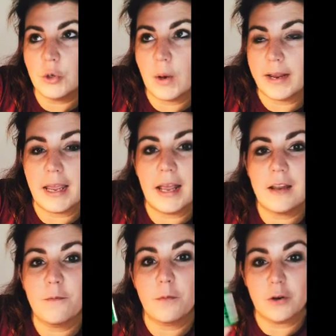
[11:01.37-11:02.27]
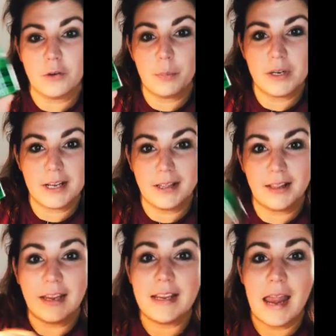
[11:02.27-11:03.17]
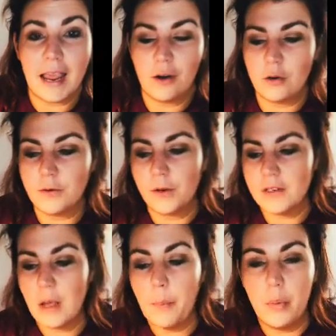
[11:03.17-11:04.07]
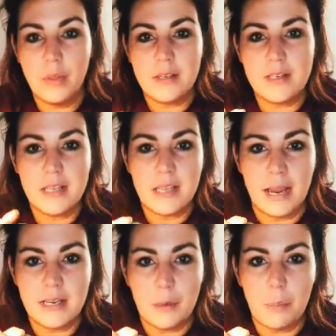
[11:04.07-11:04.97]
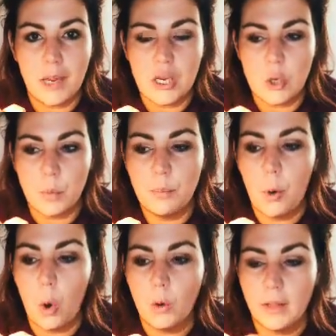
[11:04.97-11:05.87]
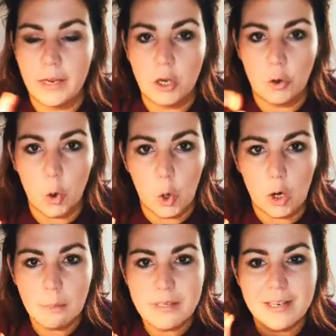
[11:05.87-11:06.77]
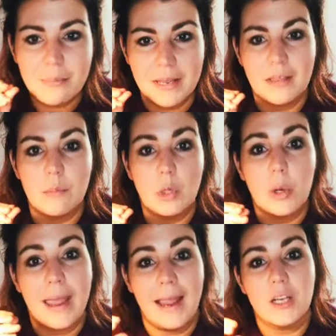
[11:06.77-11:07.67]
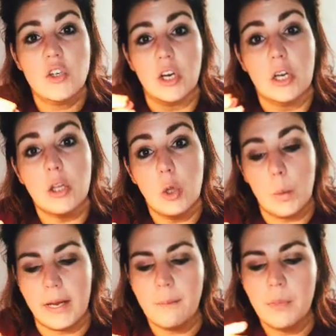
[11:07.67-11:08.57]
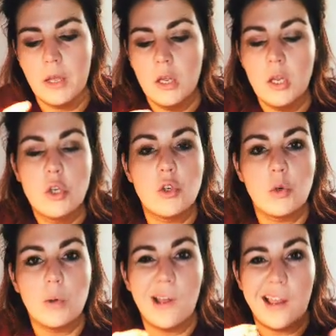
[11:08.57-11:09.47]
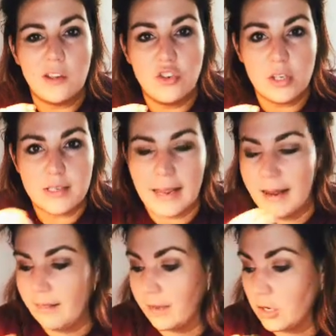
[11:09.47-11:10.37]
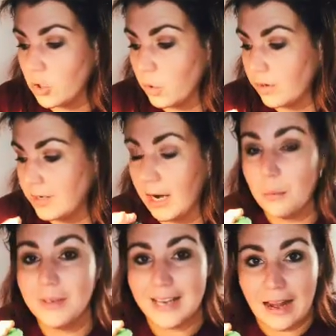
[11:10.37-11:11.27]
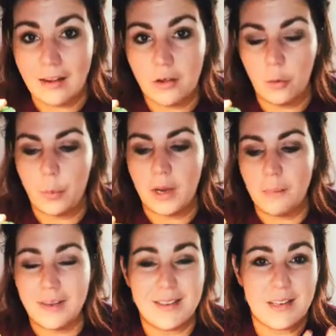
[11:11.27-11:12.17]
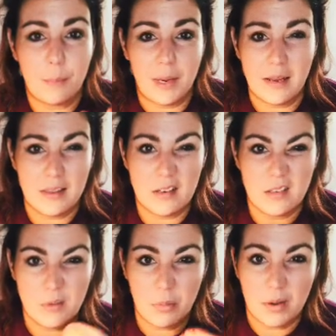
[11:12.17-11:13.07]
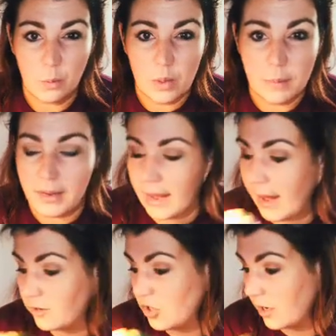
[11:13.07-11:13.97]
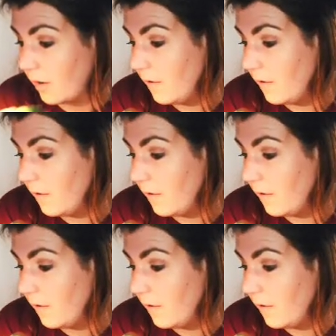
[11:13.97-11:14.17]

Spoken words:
again, for particularly like Necrons for example, this is the kind of paint you would put on like your orbs to make them look extra glowy. So just to highlight, you know, the term technical paint means it's a paint that does something a wee bit extra